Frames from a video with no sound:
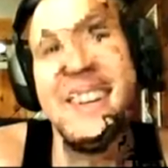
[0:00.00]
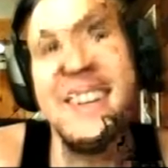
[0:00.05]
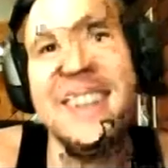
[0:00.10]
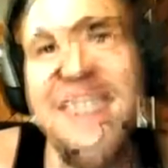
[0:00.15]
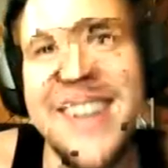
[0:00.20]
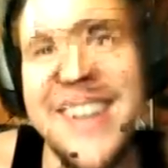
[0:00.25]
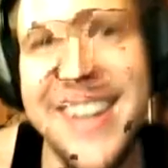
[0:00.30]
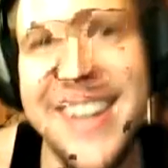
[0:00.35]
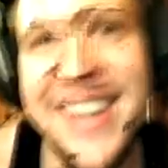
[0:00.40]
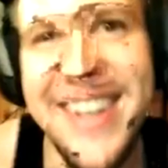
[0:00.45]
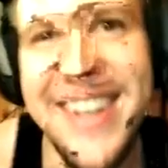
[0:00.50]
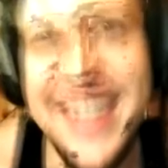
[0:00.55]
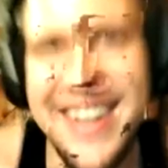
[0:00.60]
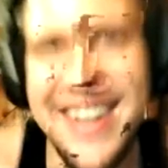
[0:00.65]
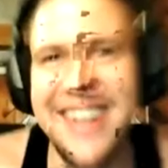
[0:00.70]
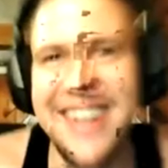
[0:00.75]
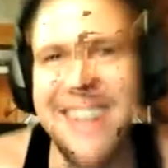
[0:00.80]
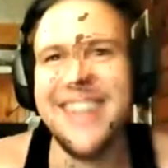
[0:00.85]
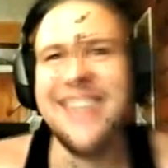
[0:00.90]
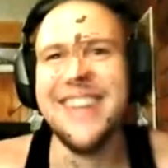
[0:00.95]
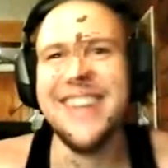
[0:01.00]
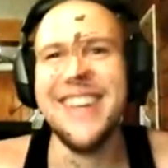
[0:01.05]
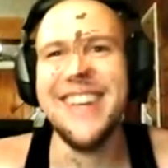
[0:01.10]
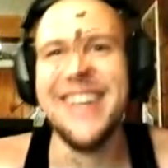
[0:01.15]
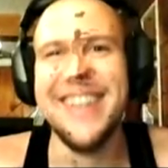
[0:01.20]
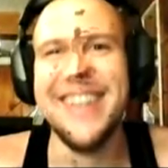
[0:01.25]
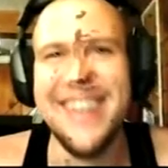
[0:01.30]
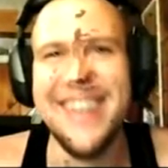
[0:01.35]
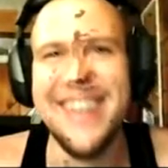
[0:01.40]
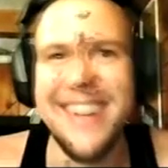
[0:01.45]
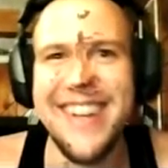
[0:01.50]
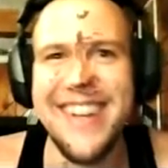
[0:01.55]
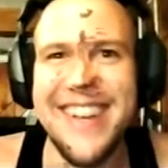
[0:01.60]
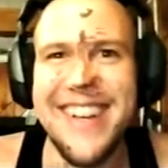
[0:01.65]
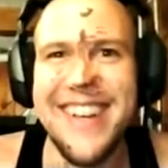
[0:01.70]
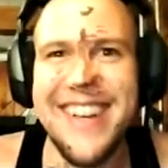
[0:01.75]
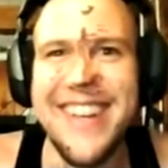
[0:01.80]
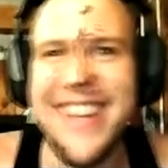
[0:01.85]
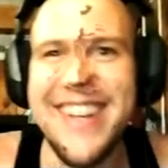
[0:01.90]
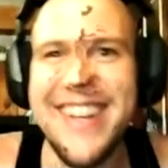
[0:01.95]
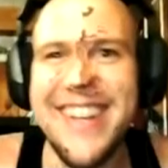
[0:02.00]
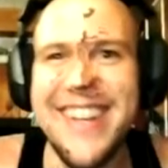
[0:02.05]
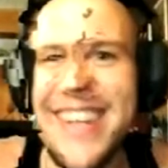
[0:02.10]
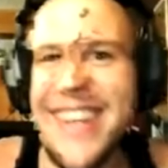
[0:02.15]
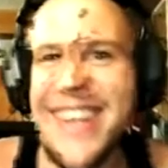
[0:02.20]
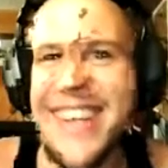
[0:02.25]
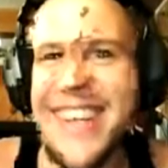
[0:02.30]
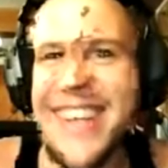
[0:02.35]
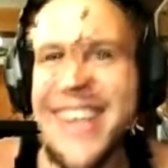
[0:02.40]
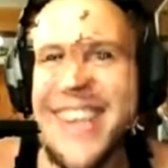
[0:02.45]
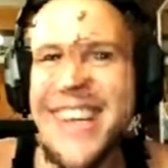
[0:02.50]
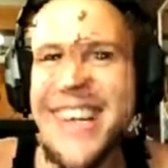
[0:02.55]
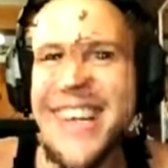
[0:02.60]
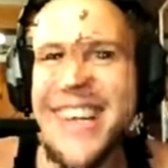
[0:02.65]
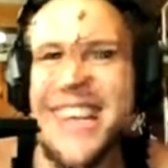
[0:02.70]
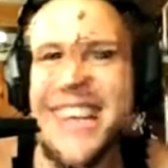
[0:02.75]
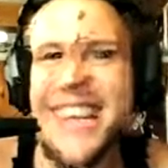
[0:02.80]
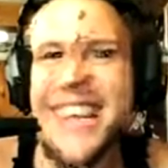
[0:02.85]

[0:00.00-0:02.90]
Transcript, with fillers: they don't know how to do it themselves. Yep. yeah,